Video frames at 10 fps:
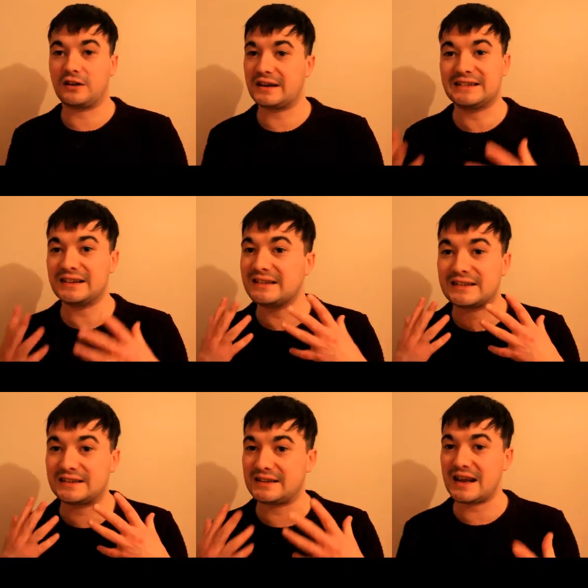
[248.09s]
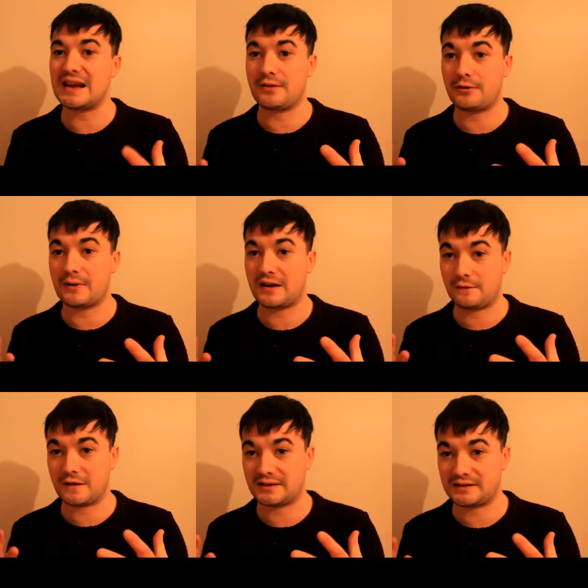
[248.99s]
He didn't see the
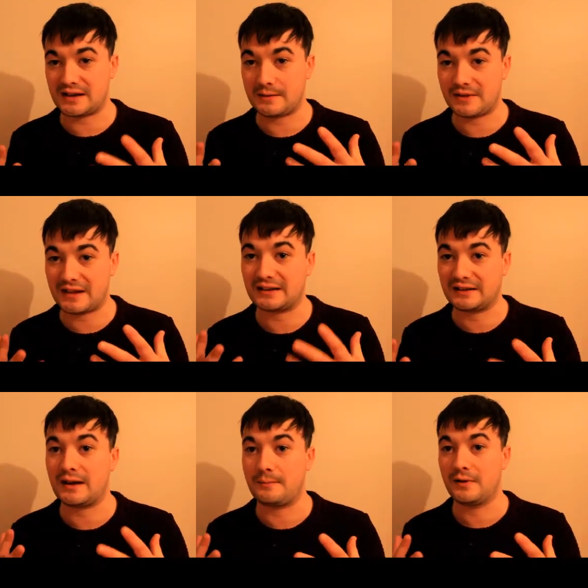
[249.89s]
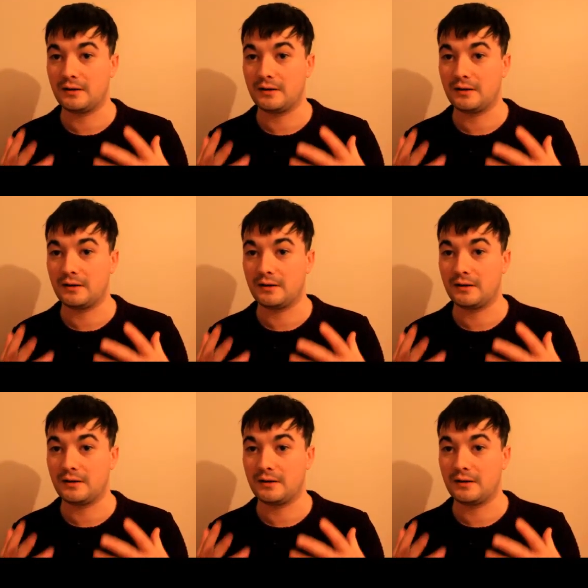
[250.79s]
red-faced demon that time.